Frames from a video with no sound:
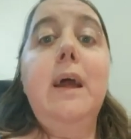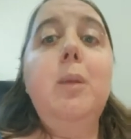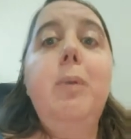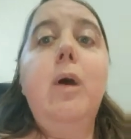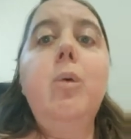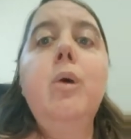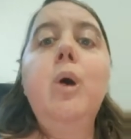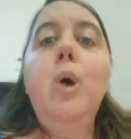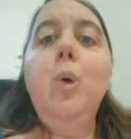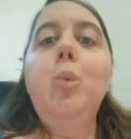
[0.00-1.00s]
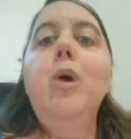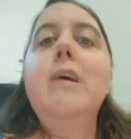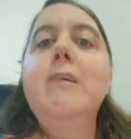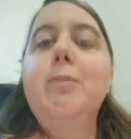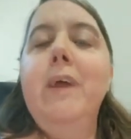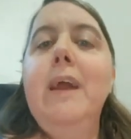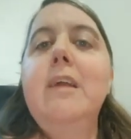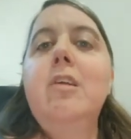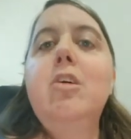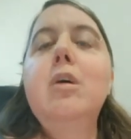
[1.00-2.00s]
out about were
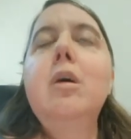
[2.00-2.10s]
explained